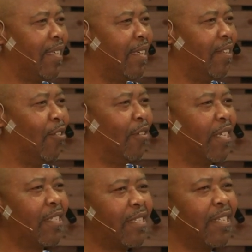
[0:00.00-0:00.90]
You know,
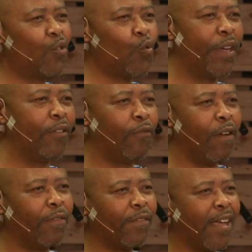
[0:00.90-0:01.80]
there's this way
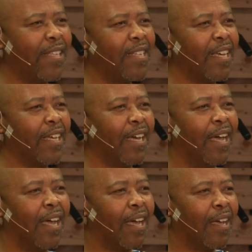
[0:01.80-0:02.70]
of considering
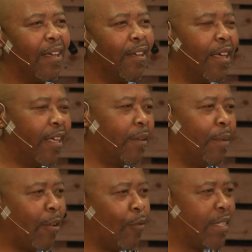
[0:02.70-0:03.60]

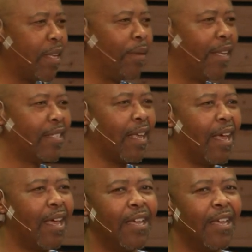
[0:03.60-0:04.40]
ekibatang we sebedisa.